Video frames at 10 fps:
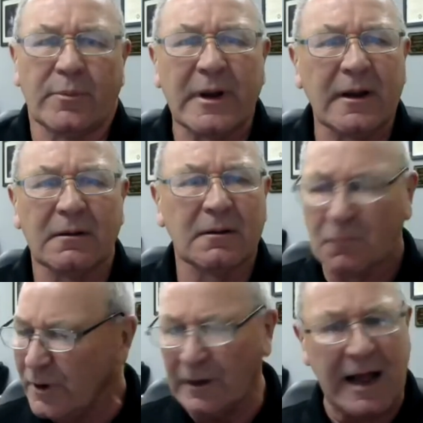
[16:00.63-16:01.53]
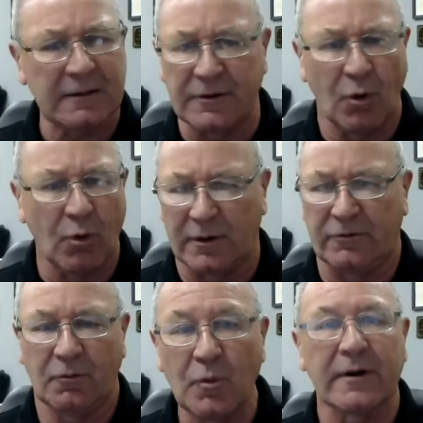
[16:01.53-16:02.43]
meeting? We lock the
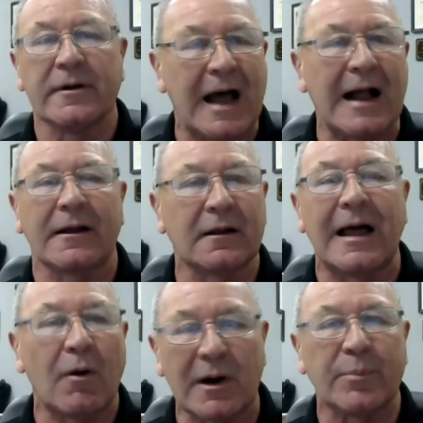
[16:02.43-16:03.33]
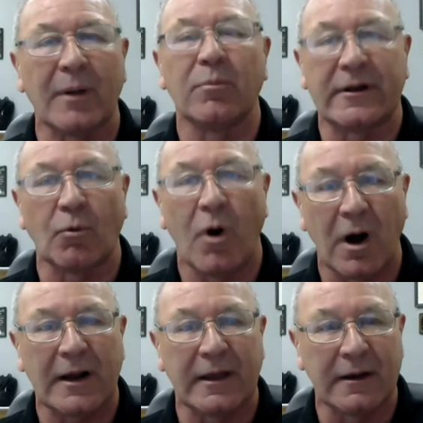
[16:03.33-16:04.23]
doors. We are not going to allow our public to
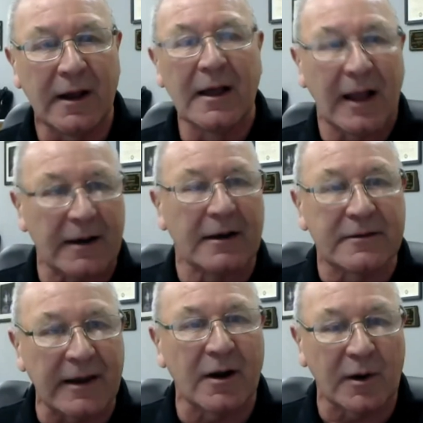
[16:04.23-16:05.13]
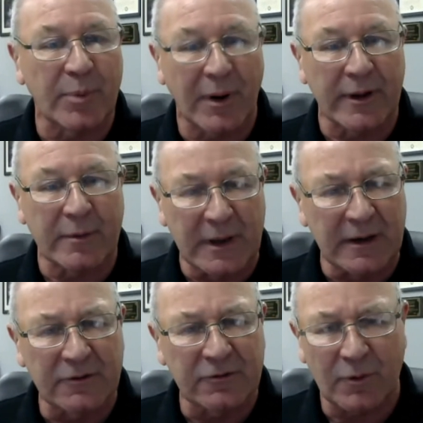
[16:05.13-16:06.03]
walk in and attend our public
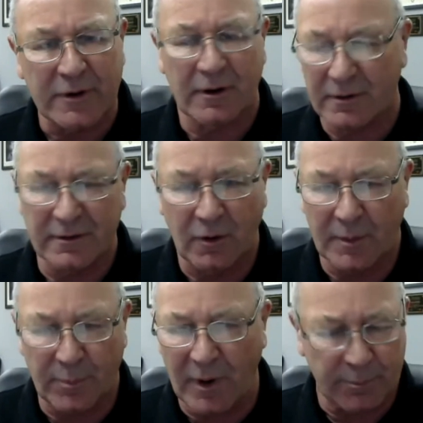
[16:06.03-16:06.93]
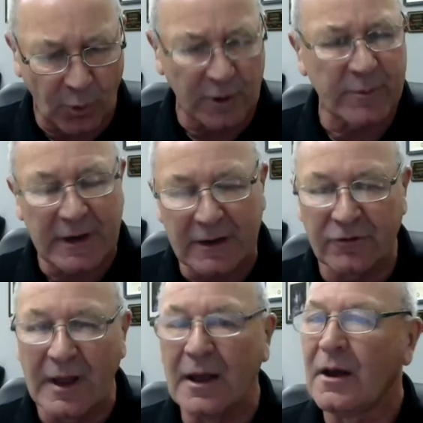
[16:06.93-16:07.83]
meetings. Our board meetings?
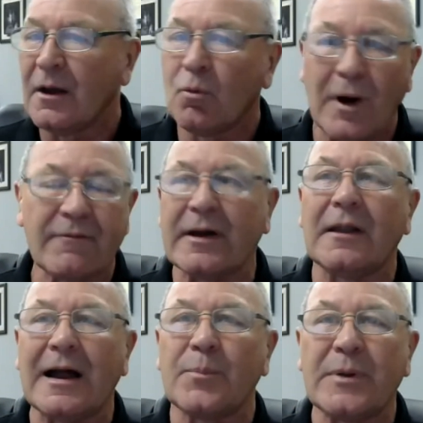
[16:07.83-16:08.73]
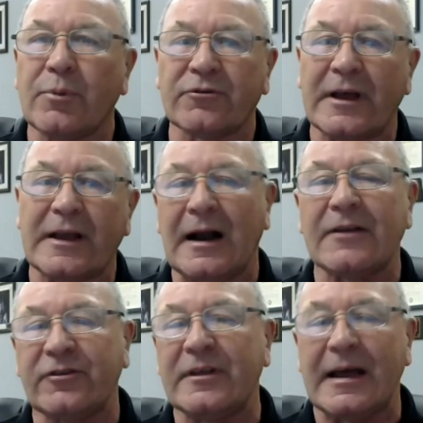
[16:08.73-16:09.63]
I've had a lot of people say, can I
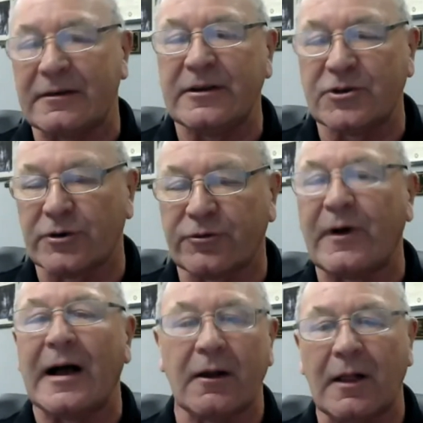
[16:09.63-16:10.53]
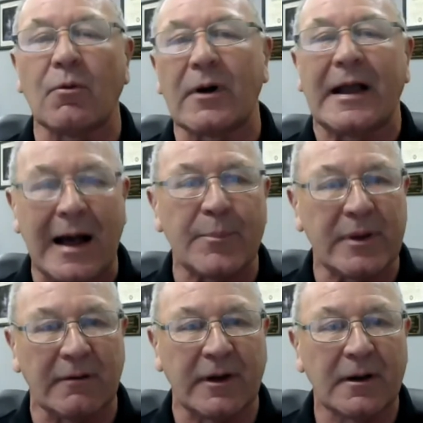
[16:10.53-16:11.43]
see that teacher's file? I want a copy
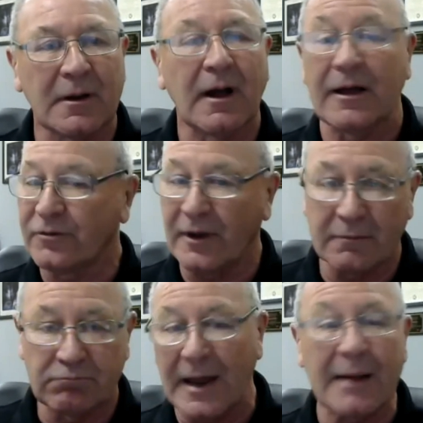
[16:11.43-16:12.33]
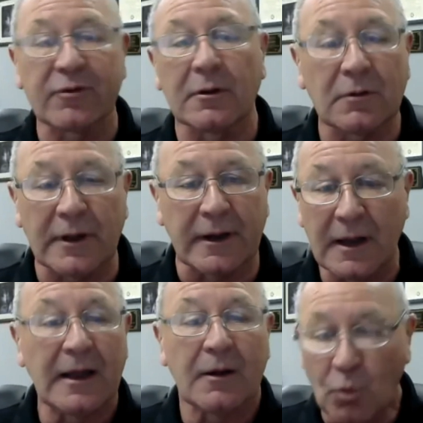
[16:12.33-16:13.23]
of it. I say, absolutely.
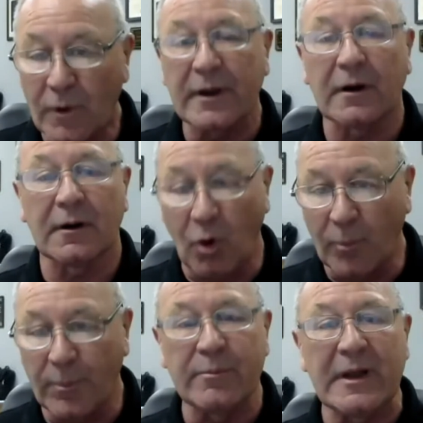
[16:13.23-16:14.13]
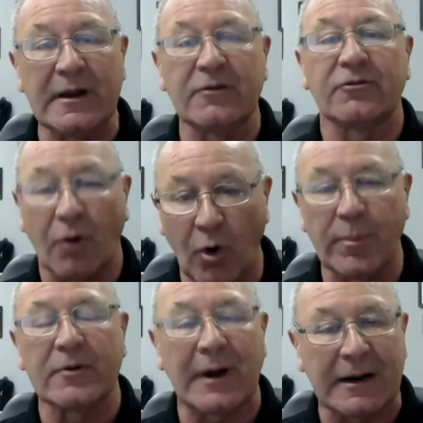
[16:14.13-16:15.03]
We are open meetings,
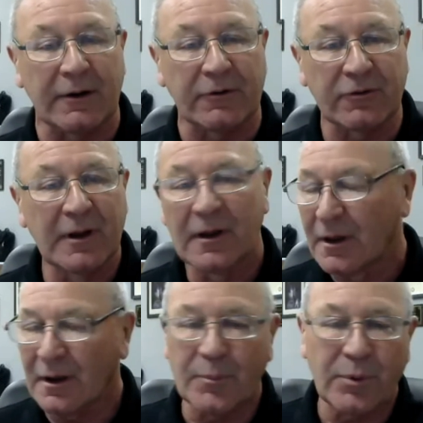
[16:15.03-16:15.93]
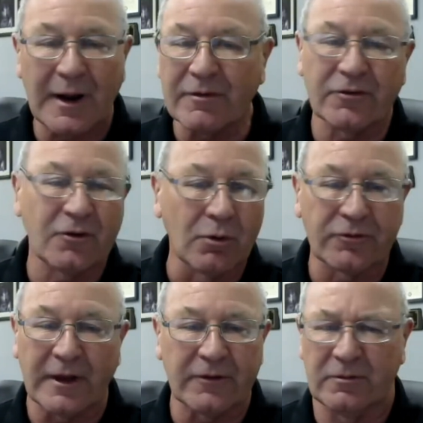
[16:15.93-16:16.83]
open records. A private school
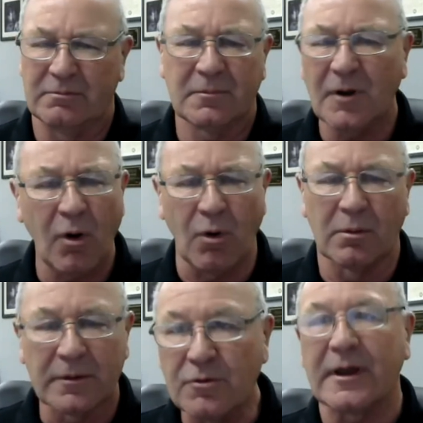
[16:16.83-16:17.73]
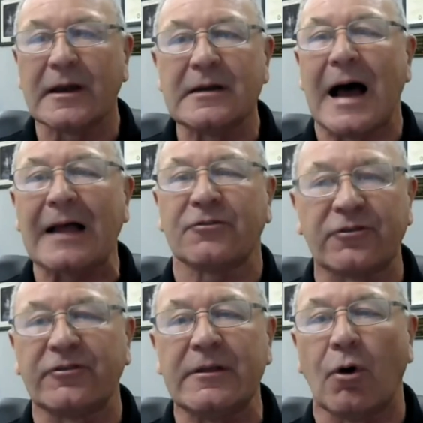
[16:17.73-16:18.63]
says, no, you cannot
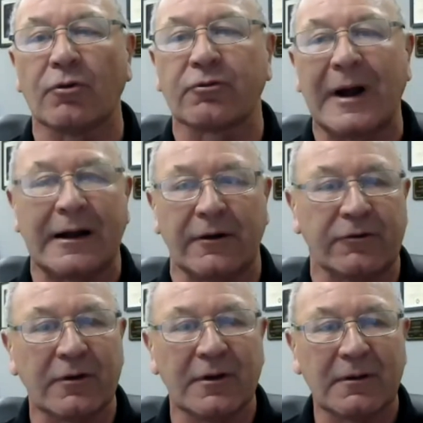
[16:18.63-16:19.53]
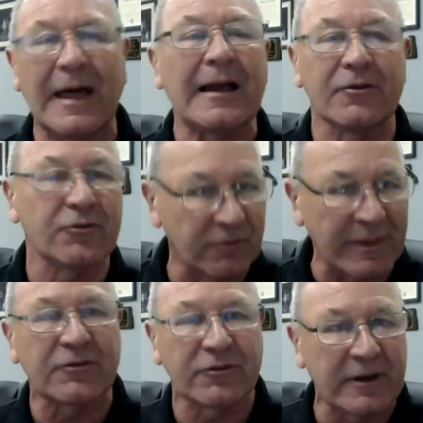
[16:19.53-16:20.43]
see those records.
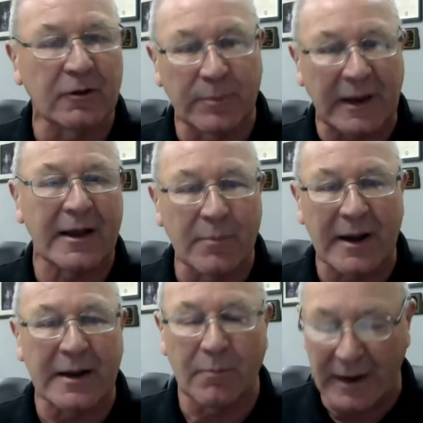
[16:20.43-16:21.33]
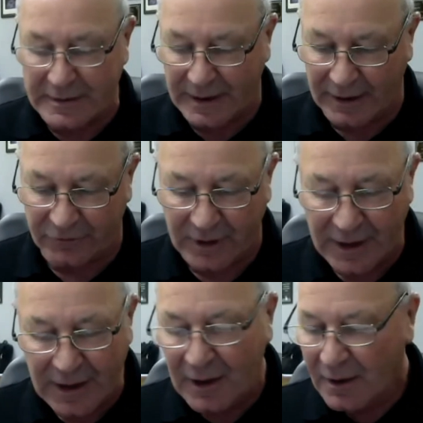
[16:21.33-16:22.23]
That's sealed behind my desk.
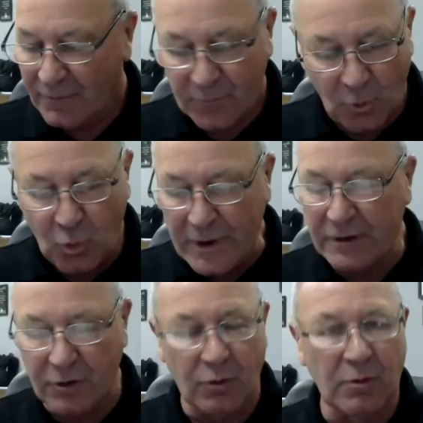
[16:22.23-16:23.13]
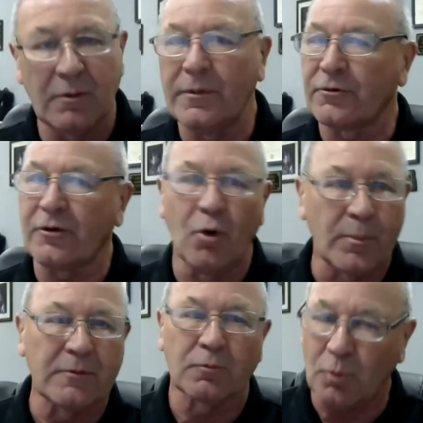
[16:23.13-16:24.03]
There's
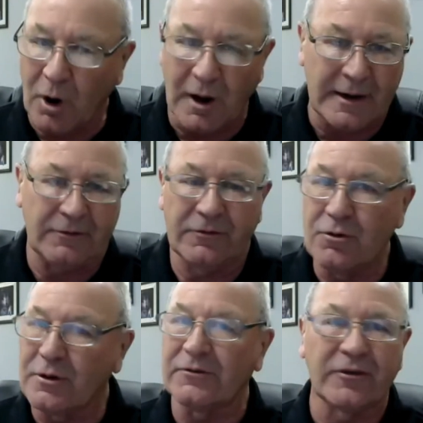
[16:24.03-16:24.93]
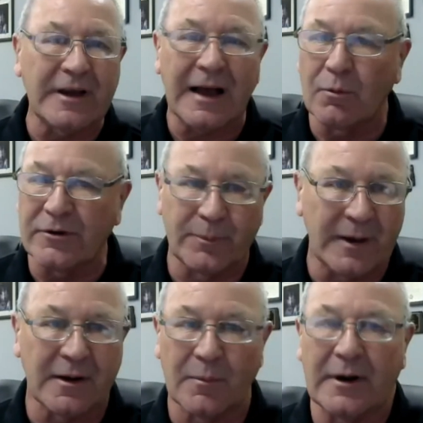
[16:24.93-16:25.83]
open audits. You can see how we
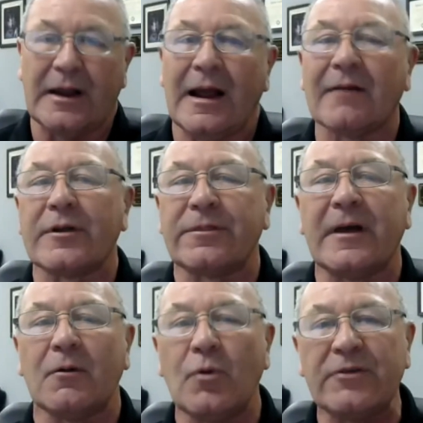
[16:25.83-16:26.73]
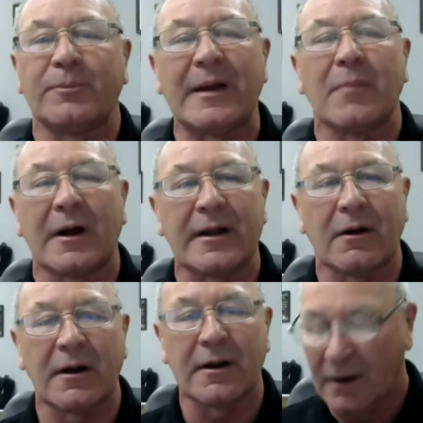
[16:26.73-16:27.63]
spend our money. Everything we spend money
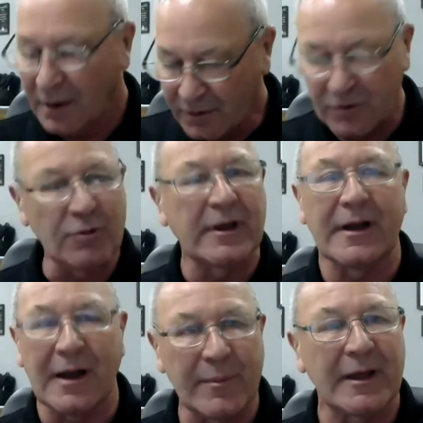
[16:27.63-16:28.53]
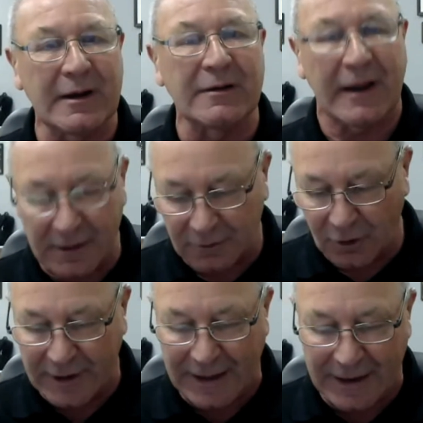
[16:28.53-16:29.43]
on, you can come in and take a
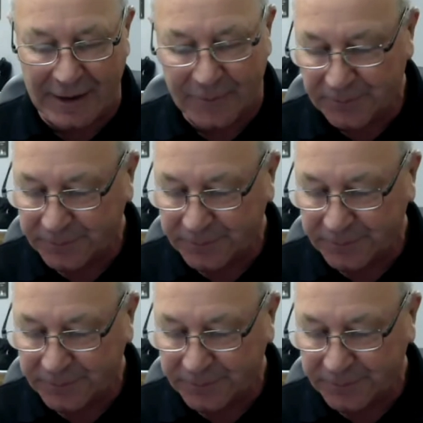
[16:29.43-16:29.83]
look at it.